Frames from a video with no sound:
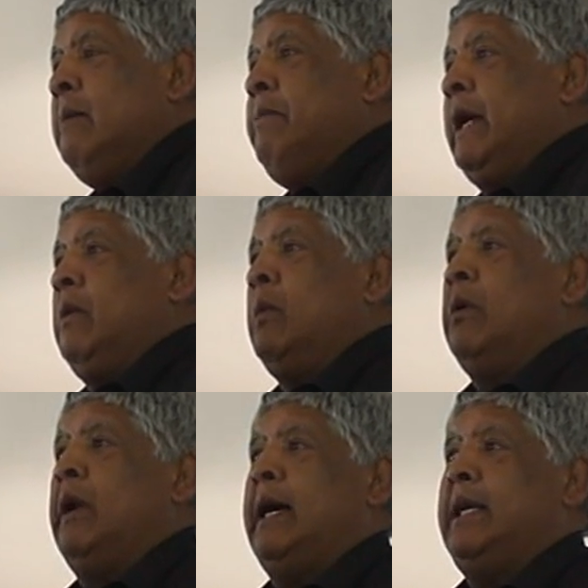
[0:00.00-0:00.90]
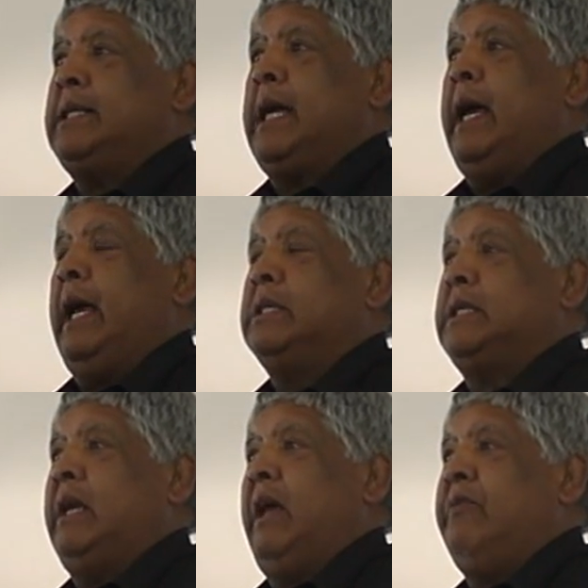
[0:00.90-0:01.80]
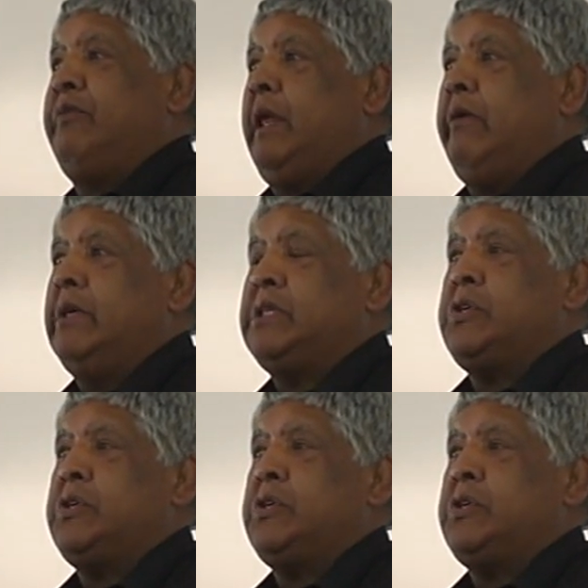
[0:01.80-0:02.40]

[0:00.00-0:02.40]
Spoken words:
But all I say is that if there is